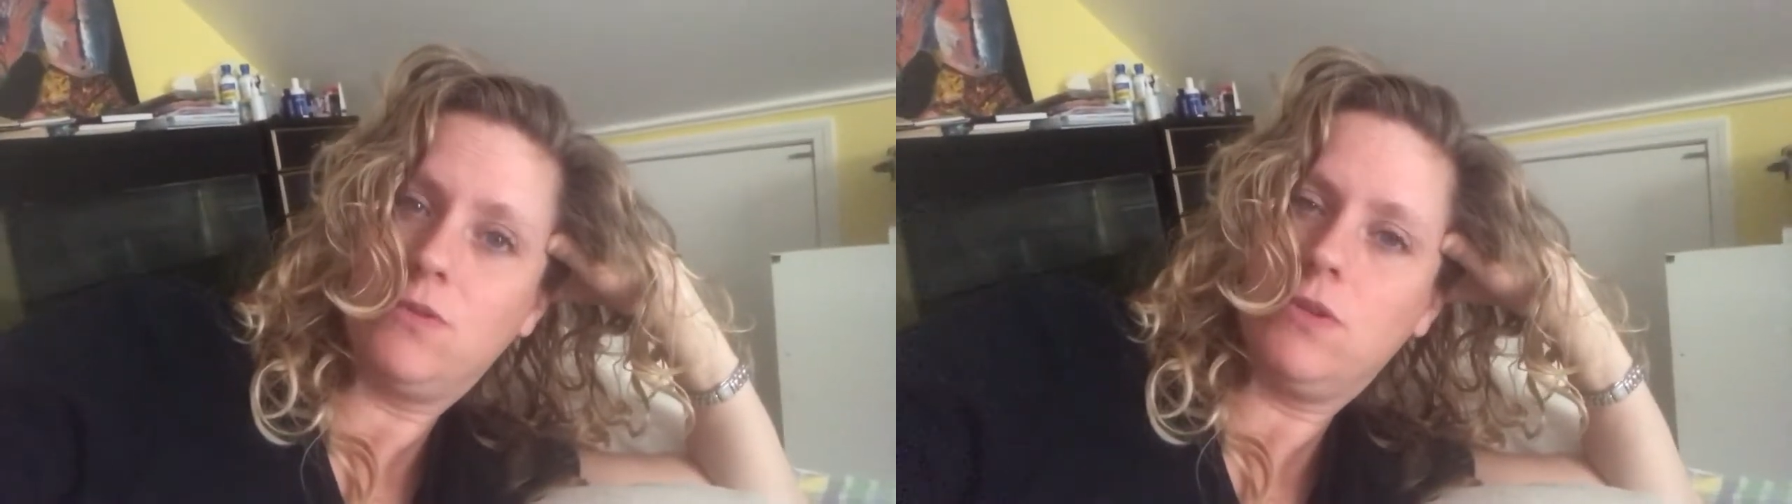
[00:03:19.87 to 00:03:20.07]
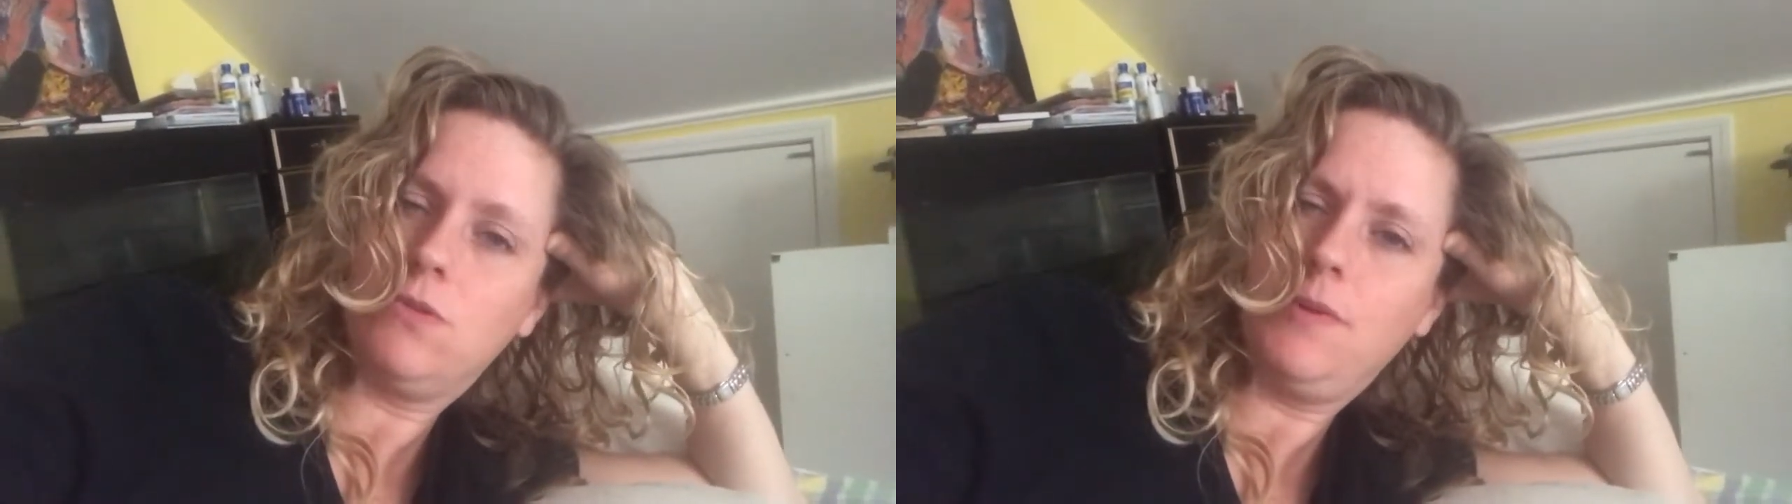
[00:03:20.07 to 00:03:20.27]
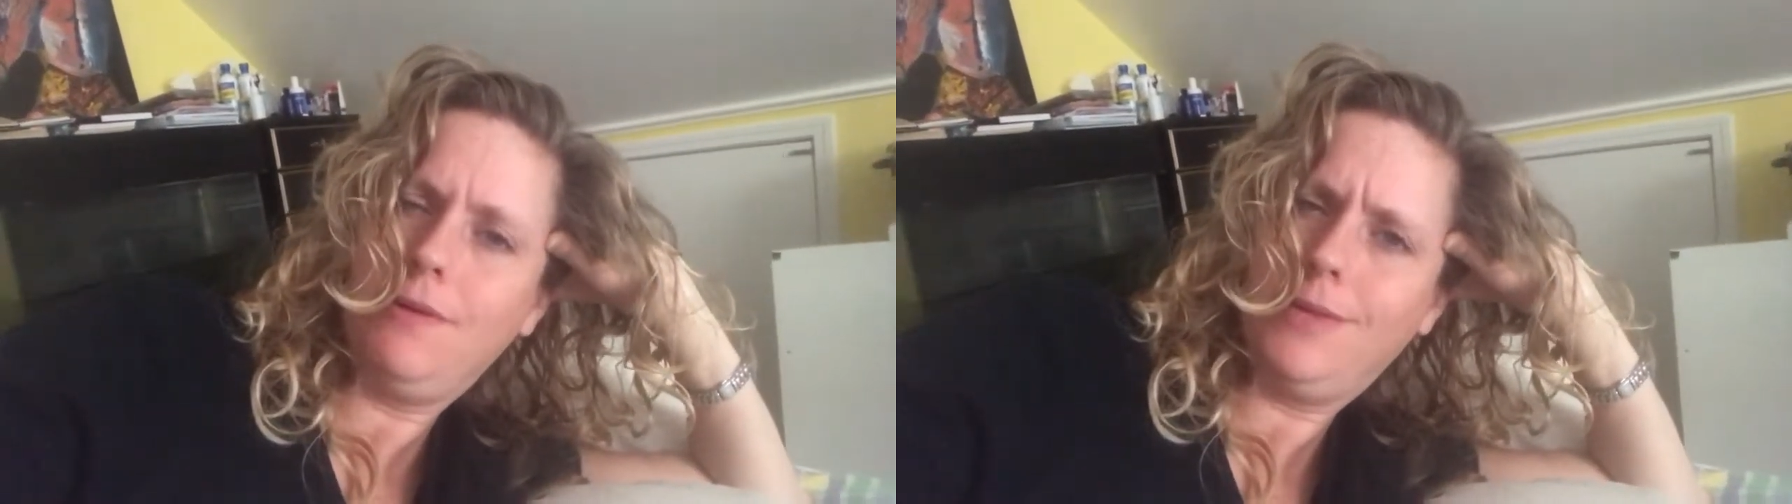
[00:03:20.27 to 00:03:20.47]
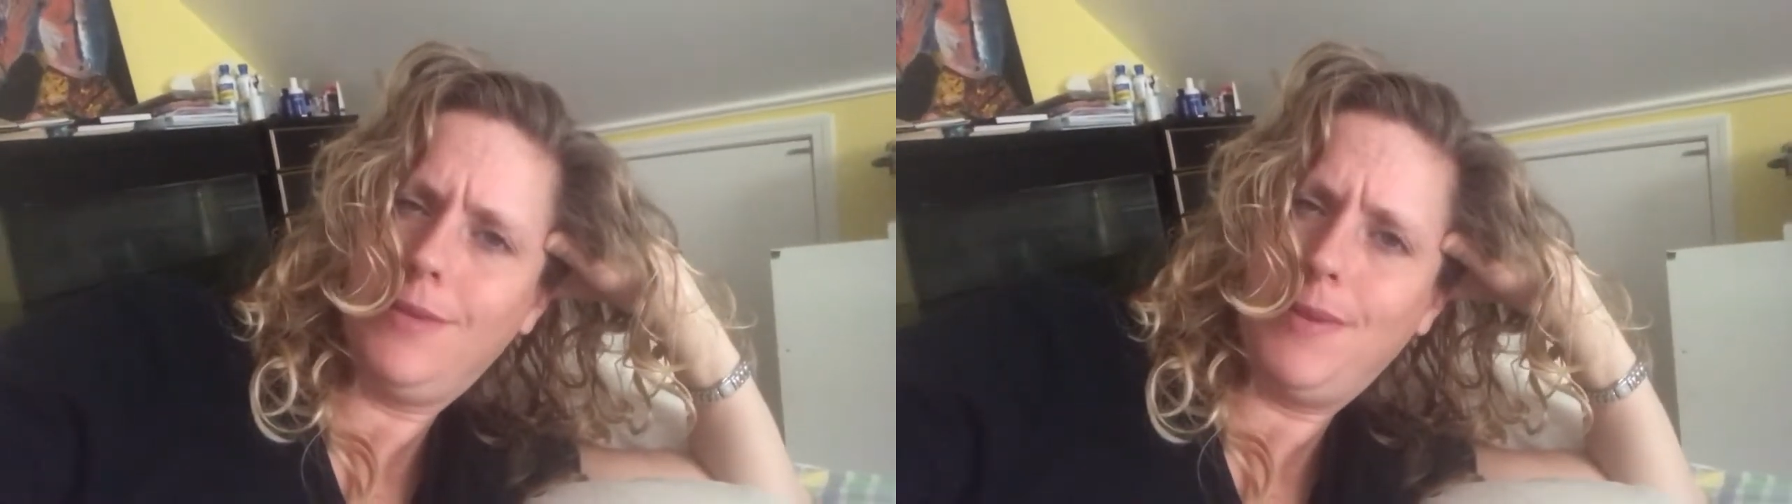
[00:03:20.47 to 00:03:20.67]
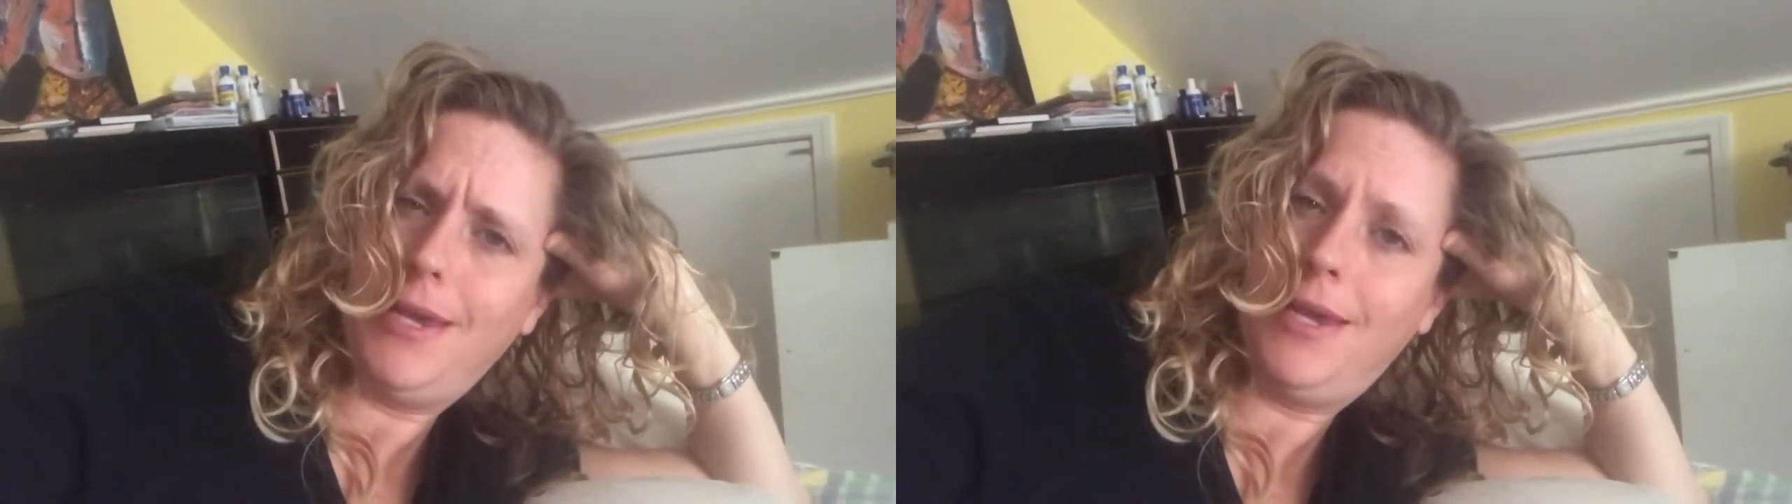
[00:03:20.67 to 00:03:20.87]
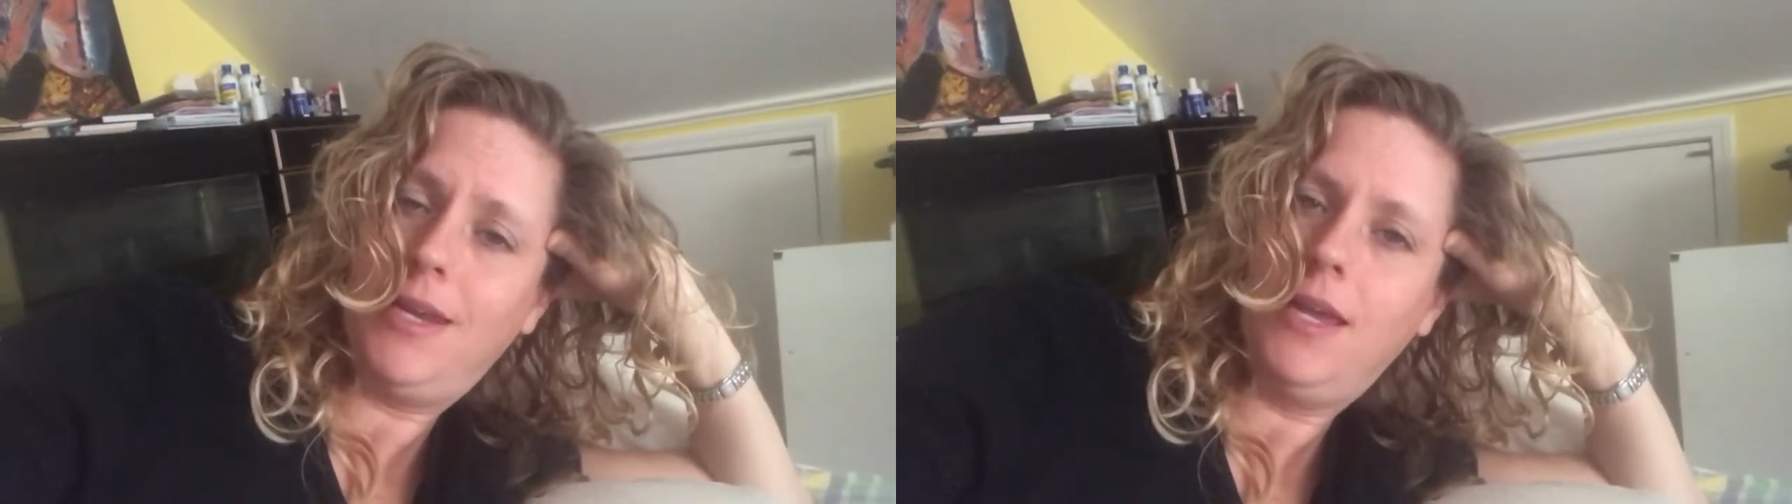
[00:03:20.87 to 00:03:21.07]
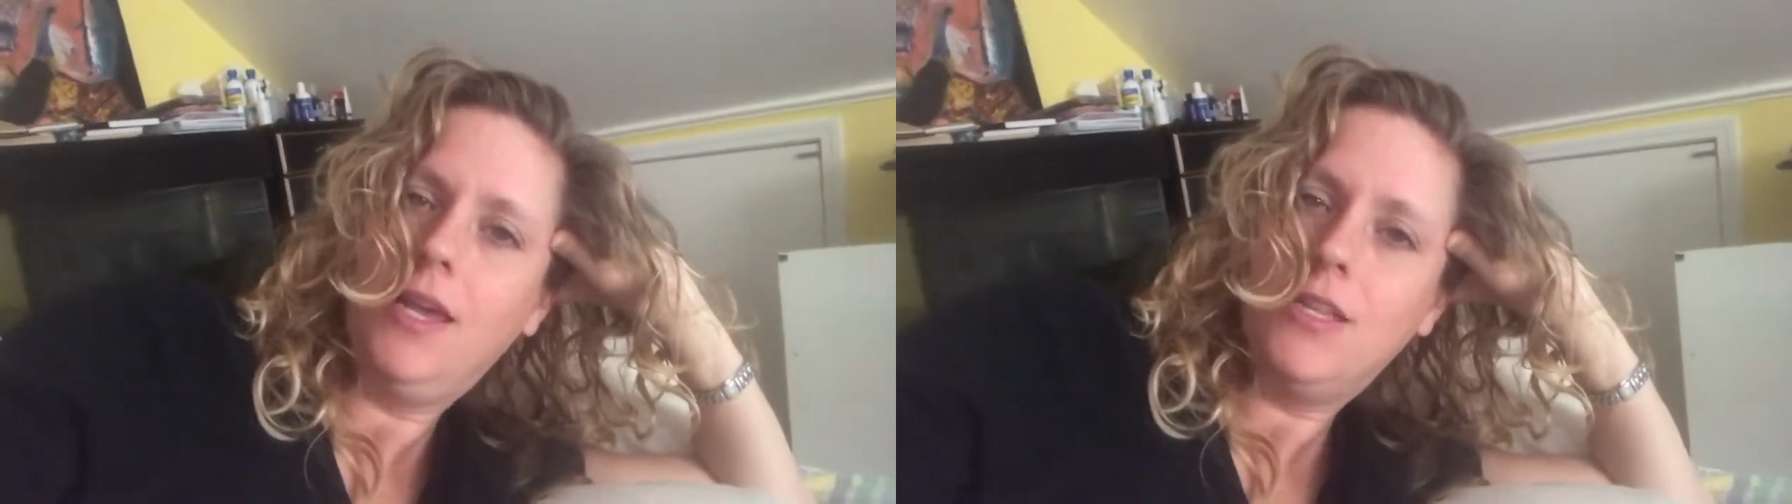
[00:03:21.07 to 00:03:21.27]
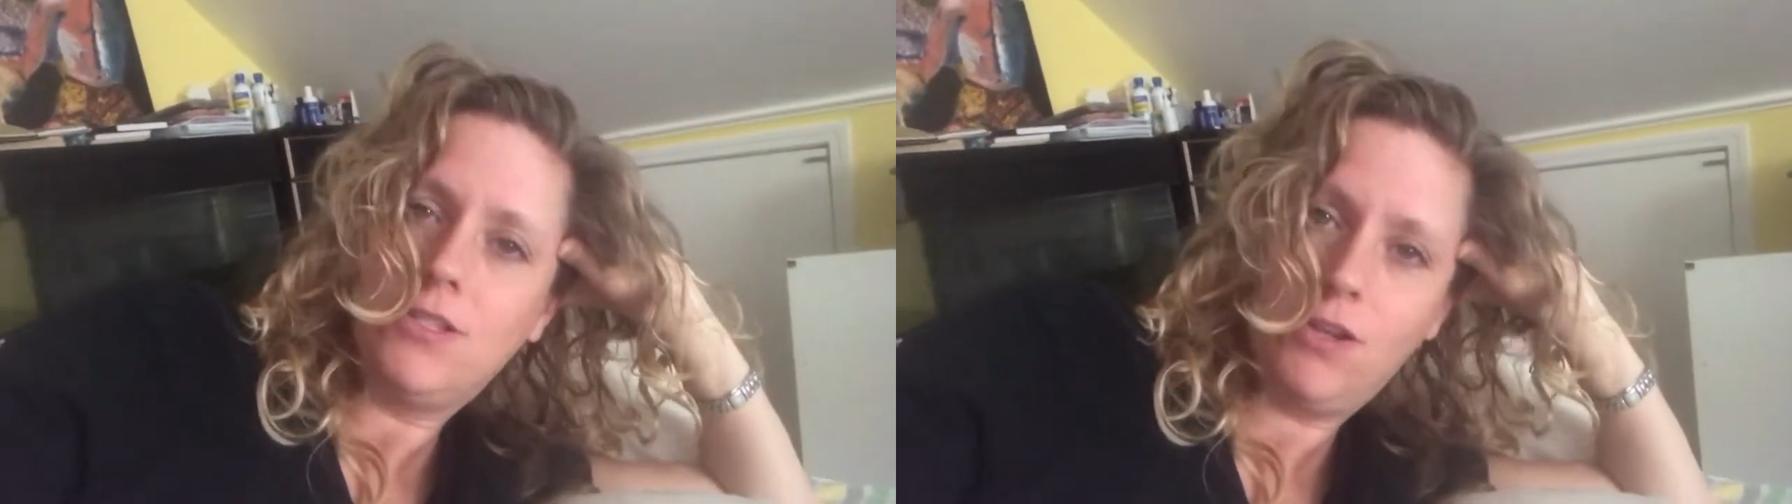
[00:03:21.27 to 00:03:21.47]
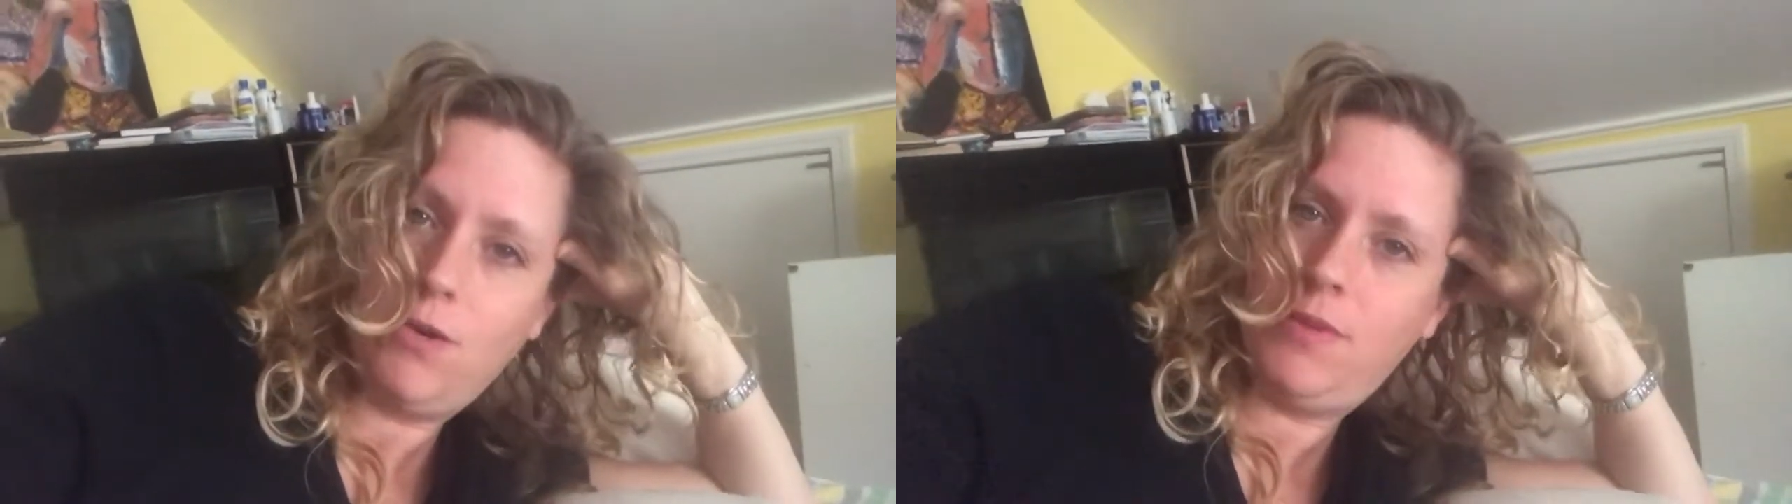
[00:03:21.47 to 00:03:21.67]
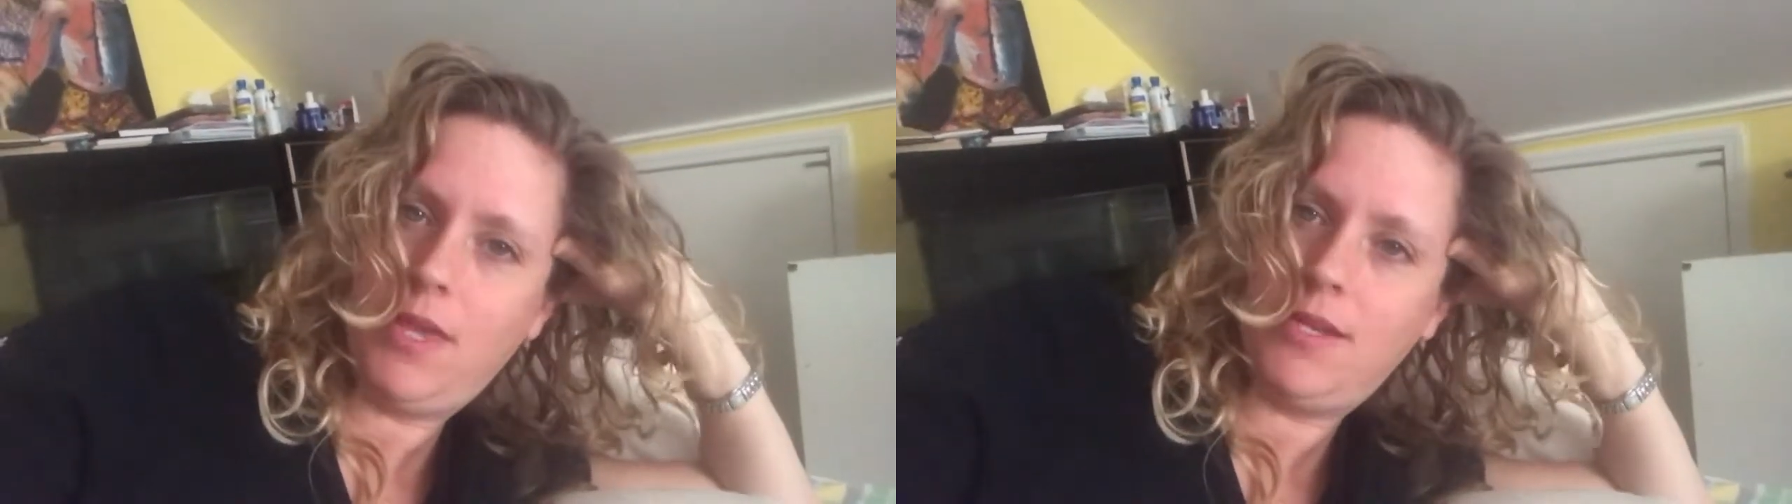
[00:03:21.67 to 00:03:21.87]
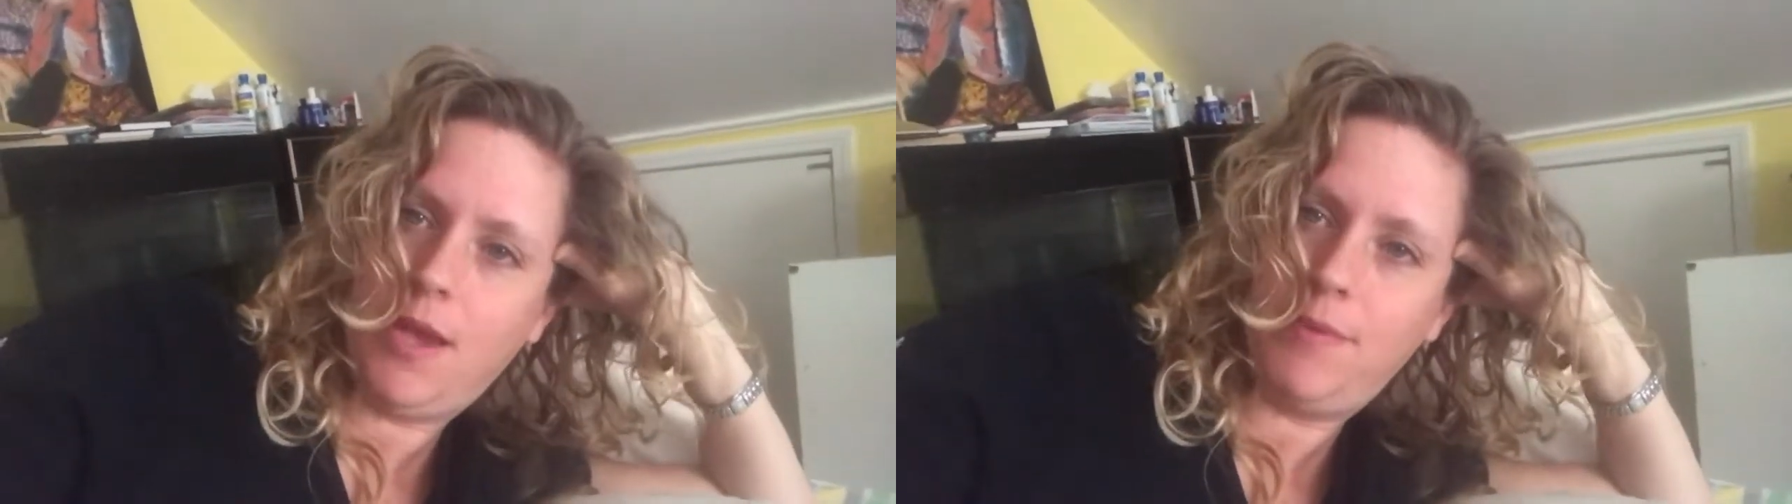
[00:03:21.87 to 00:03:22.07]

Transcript: which would be really bad. So you don't want that to